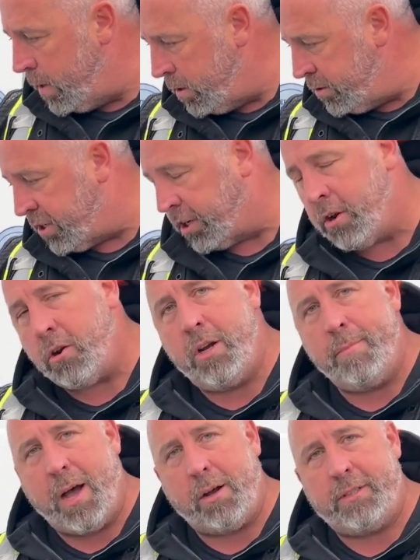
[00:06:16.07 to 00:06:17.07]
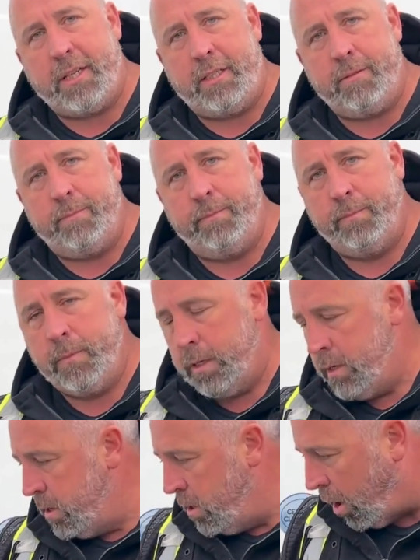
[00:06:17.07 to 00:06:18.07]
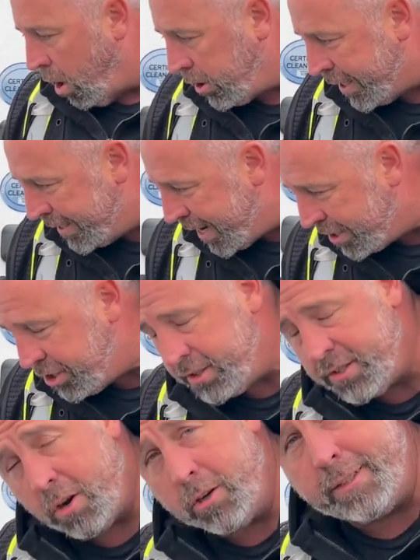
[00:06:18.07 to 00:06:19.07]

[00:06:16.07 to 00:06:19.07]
Securely mounted. All connections are